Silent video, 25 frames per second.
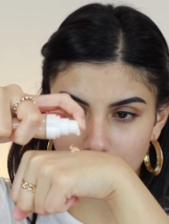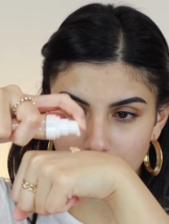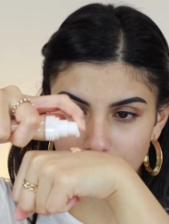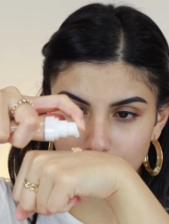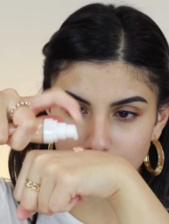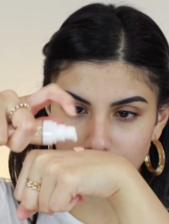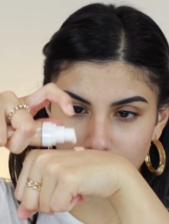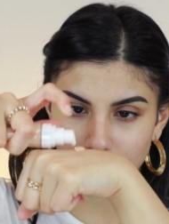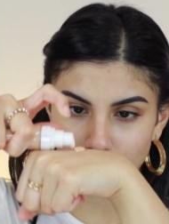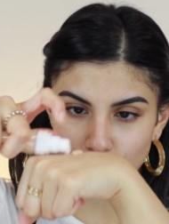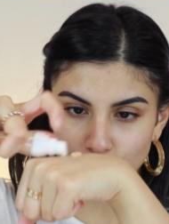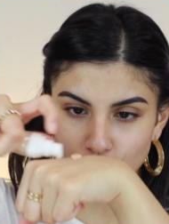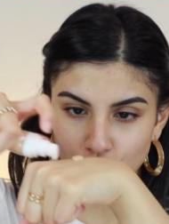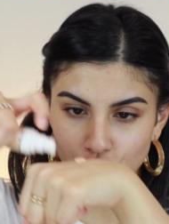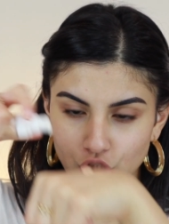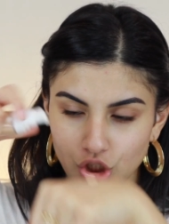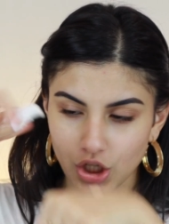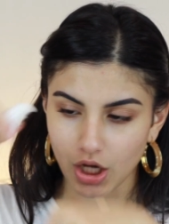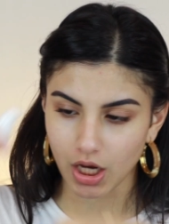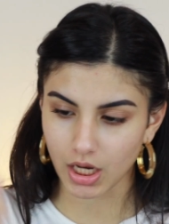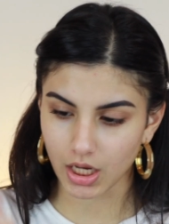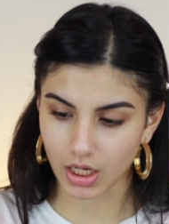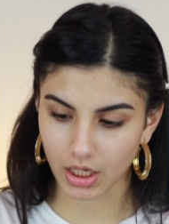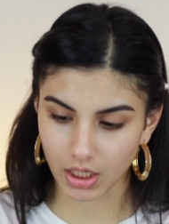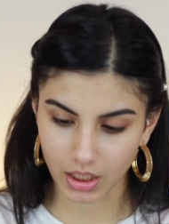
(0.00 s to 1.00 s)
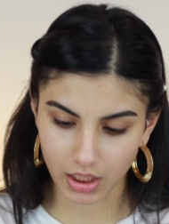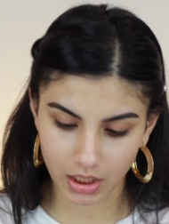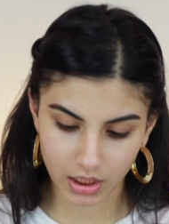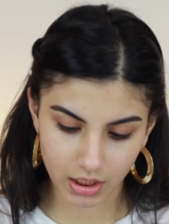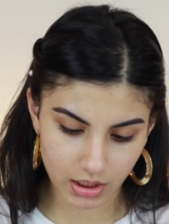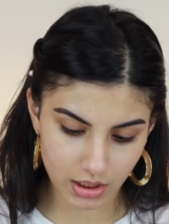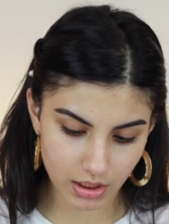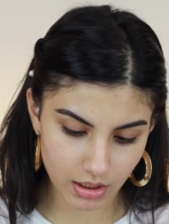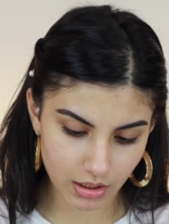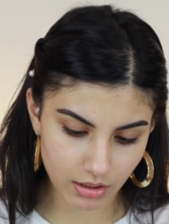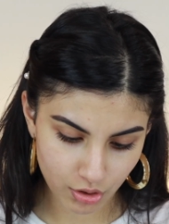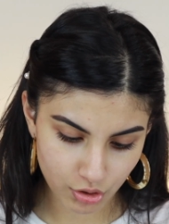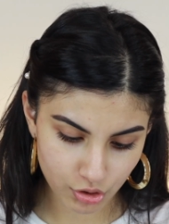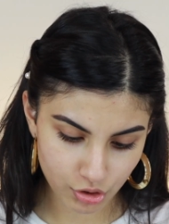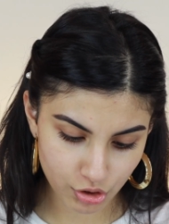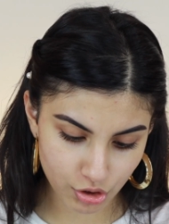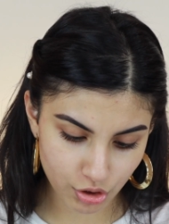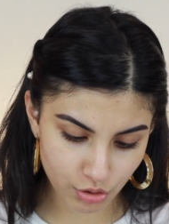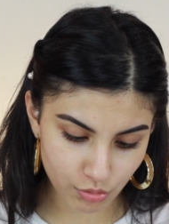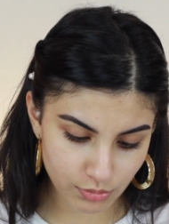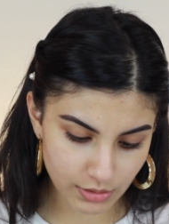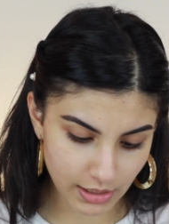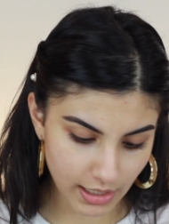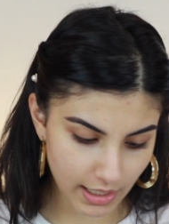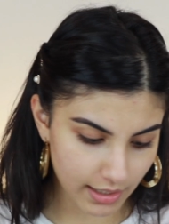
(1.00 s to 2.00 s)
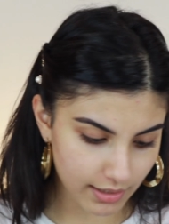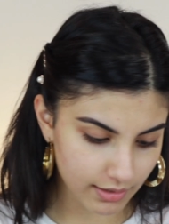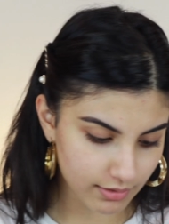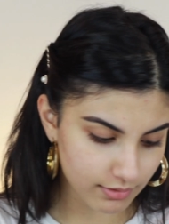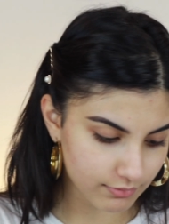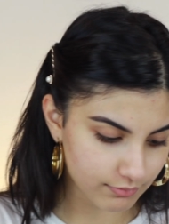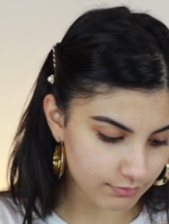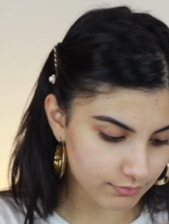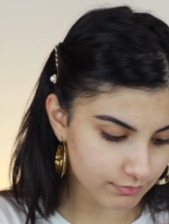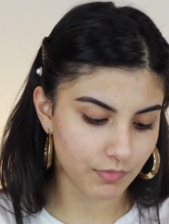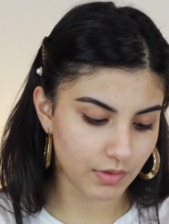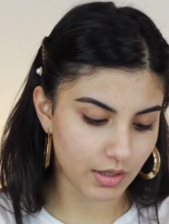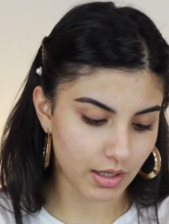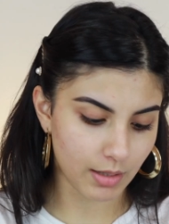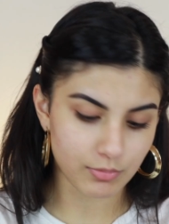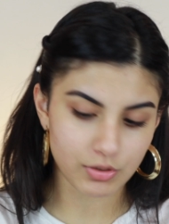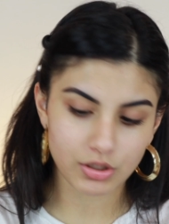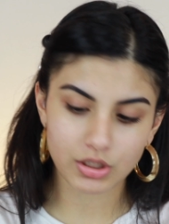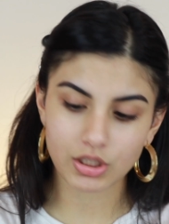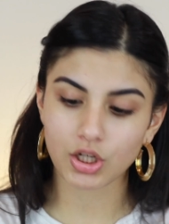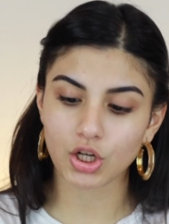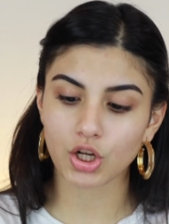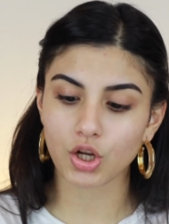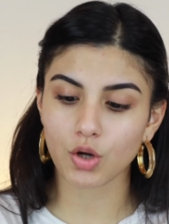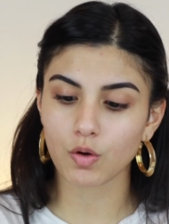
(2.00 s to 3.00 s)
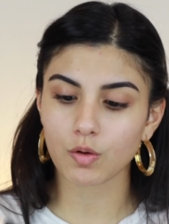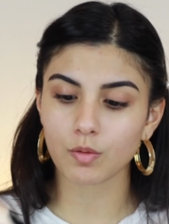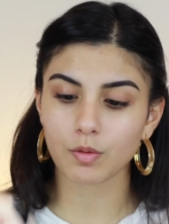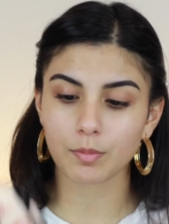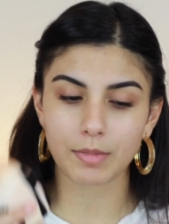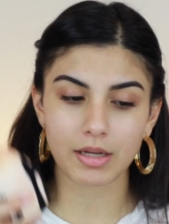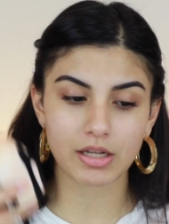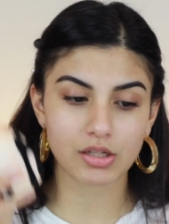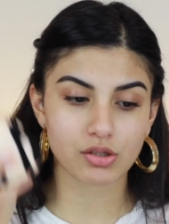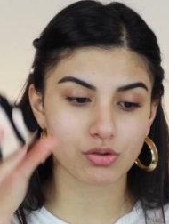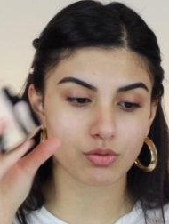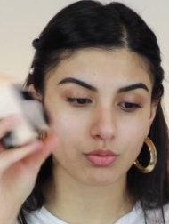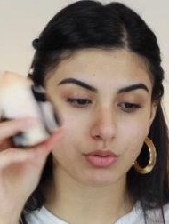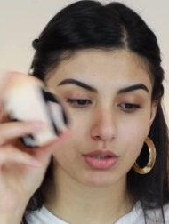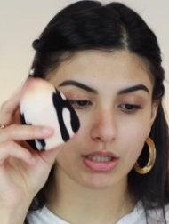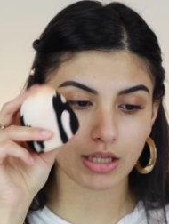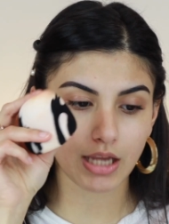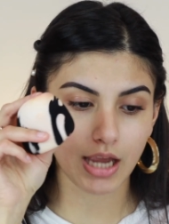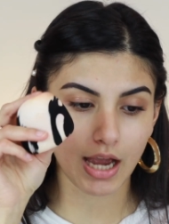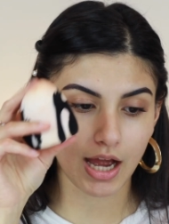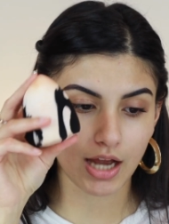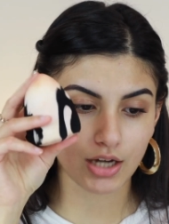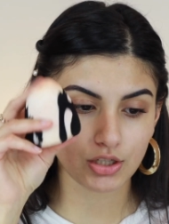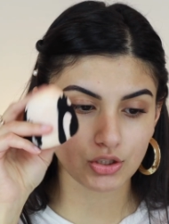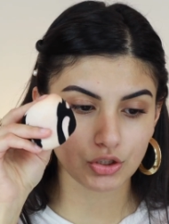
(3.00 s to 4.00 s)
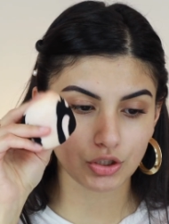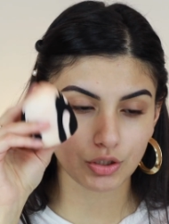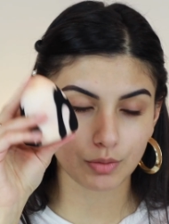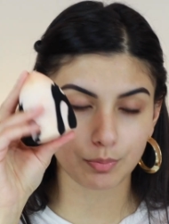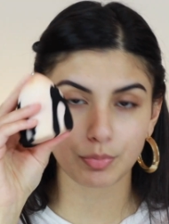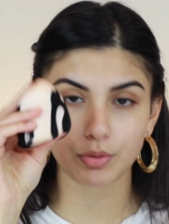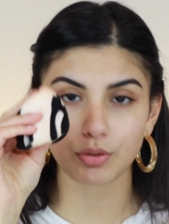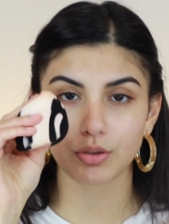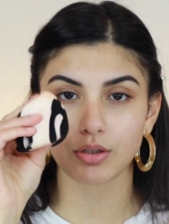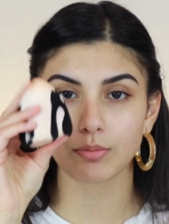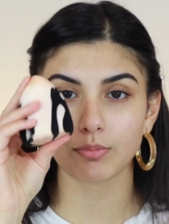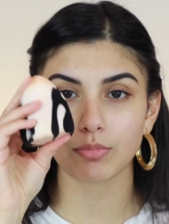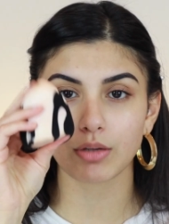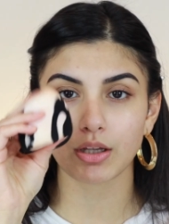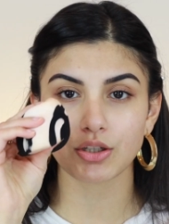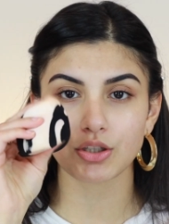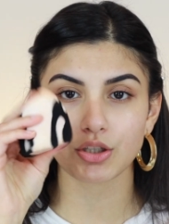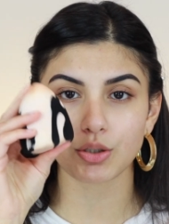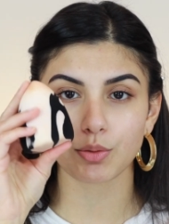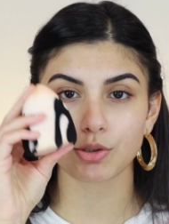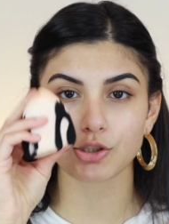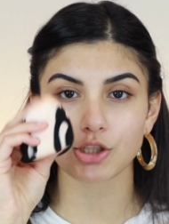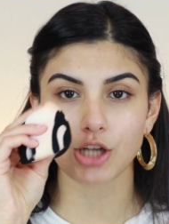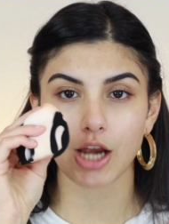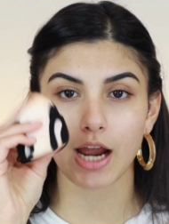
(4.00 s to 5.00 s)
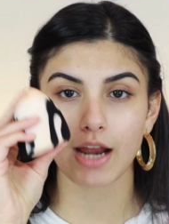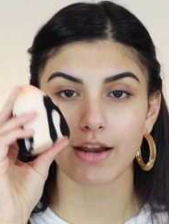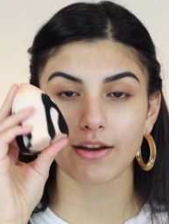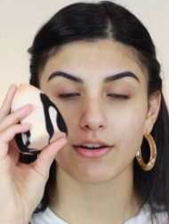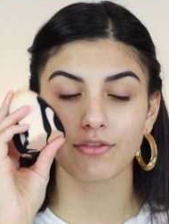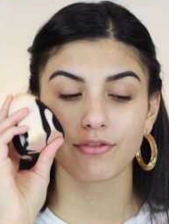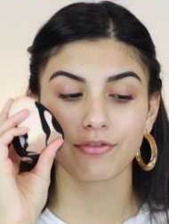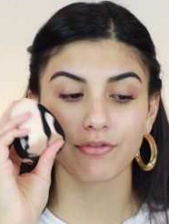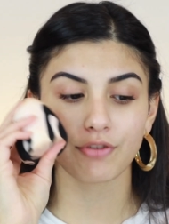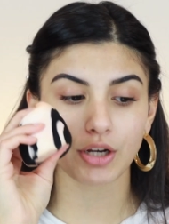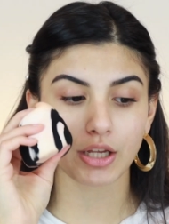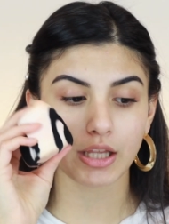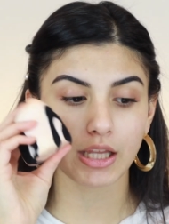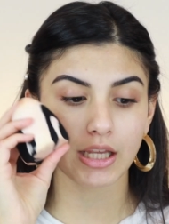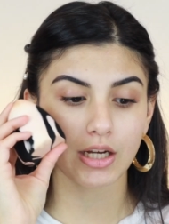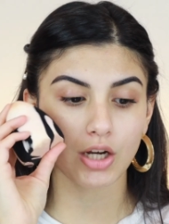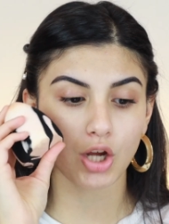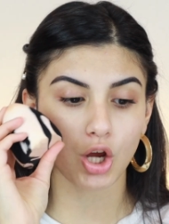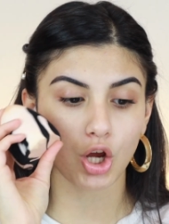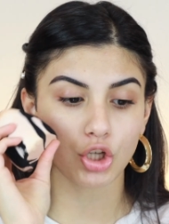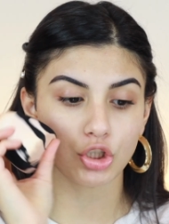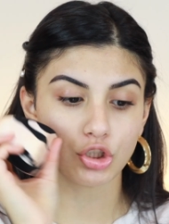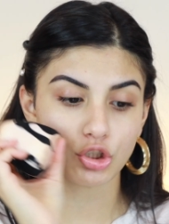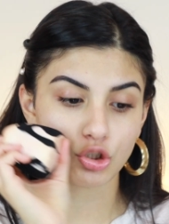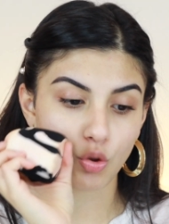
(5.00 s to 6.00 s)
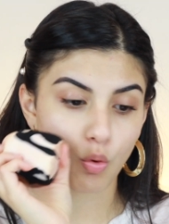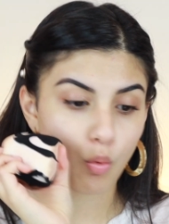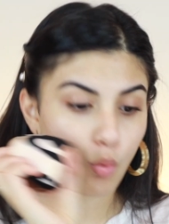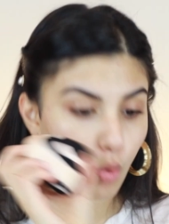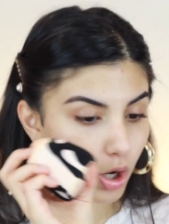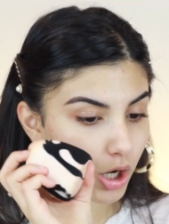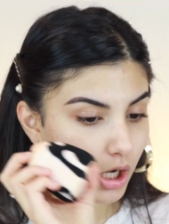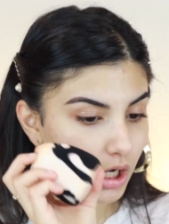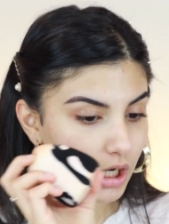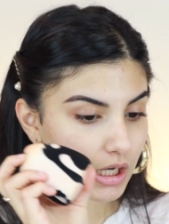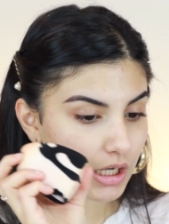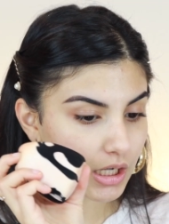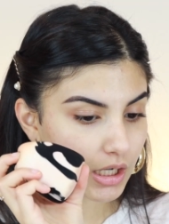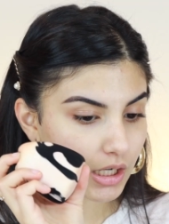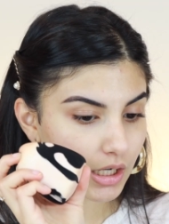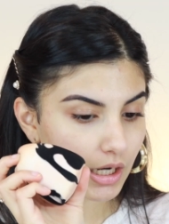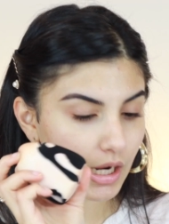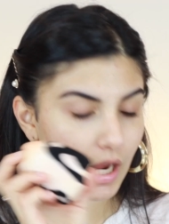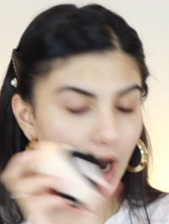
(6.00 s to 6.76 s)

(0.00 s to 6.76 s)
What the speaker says: I'm in the shade 210. I'm just gonna go in with my Sonia Kashuk Beauty Blender, which I freaking adore.